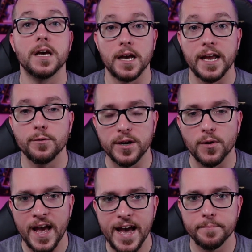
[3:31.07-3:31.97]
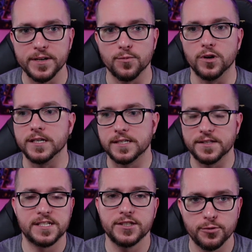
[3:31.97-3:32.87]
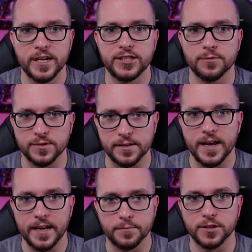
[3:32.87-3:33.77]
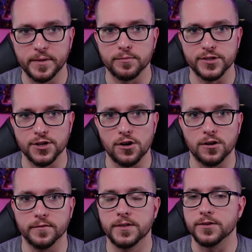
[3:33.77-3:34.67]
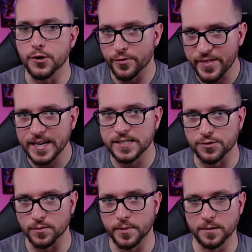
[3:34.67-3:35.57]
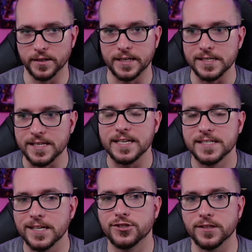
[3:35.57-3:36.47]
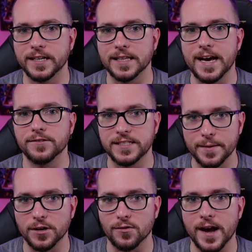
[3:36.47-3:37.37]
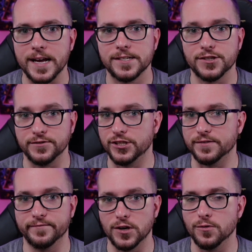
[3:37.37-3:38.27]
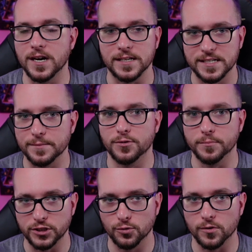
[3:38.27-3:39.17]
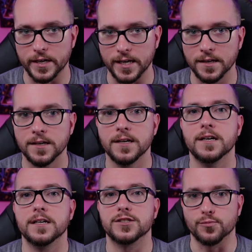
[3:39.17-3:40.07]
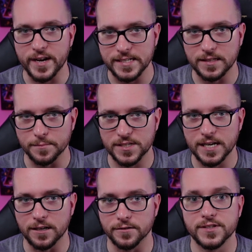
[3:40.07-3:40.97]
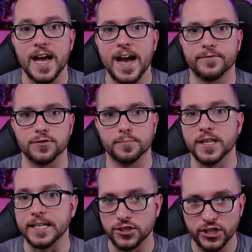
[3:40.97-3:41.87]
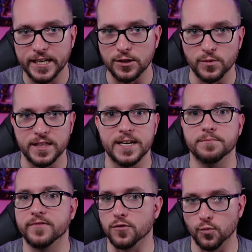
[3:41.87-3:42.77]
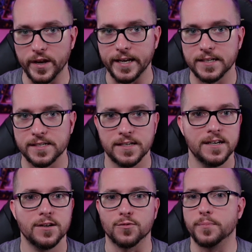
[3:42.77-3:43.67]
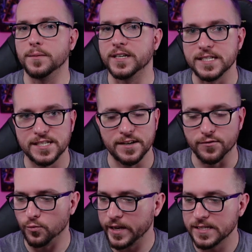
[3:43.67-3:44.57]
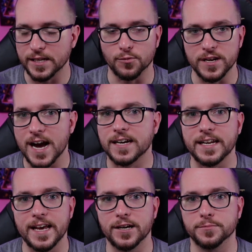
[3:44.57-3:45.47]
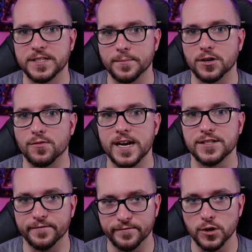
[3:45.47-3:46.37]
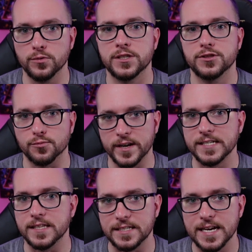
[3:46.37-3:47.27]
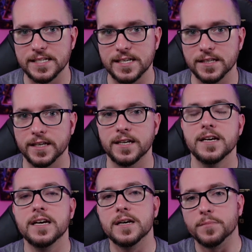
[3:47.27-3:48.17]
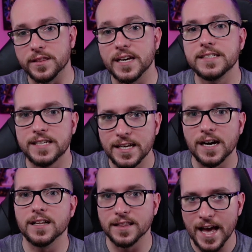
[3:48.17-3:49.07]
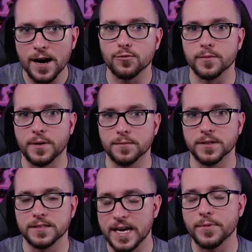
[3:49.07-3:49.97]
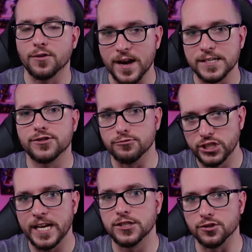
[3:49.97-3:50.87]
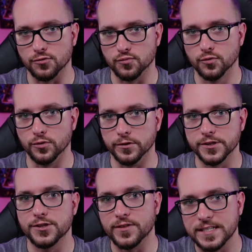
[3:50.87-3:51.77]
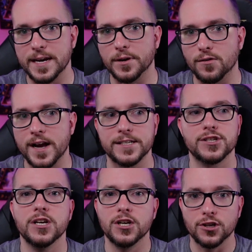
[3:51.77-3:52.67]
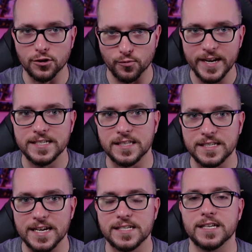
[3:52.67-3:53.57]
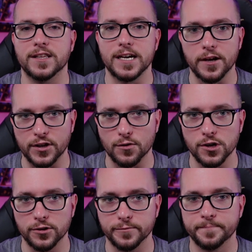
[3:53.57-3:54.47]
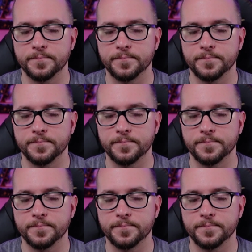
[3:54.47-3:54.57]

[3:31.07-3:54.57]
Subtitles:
Anyway, what happened was the situation was able to be resolved, no thanks to Republicans. They essentially allowed Democrats to just vote on a simple majority to raise it themselves after playing chicken with them for weeks. Republicans said for weeks they were not going to help Democrats vote to raise the debt ceiling, but they did allow Democrats to change the rules so that Democrats could raise the debt ceiling on their own.